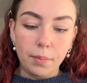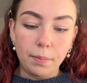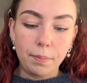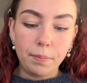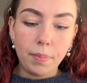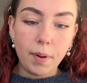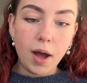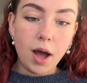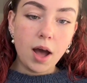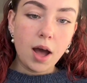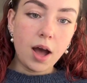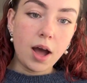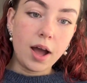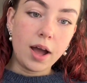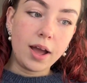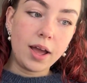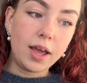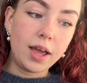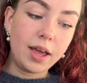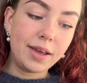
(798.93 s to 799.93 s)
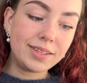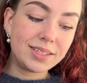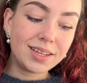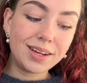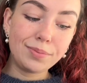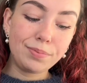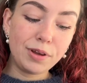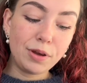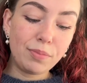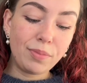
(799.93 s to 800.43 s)
But it's
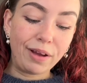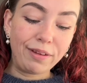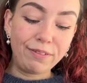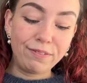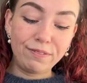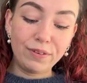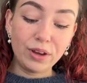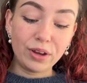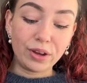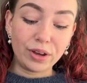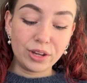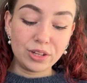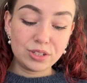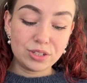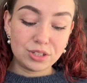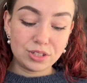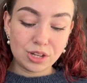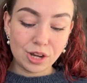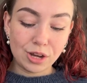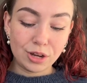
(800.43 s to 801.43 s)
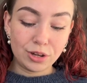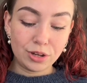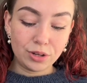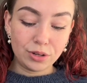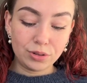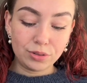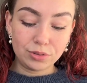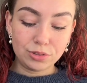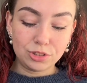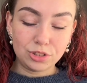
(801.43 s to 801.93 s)
going to be on my foot,
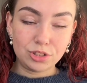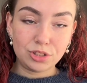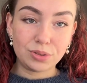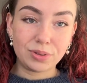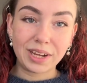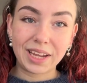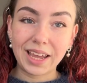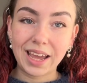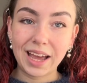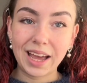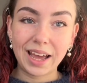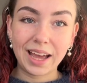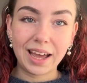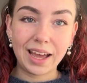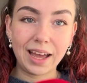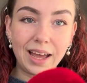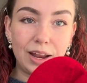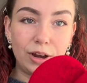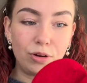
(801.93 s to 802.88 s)
so do I care?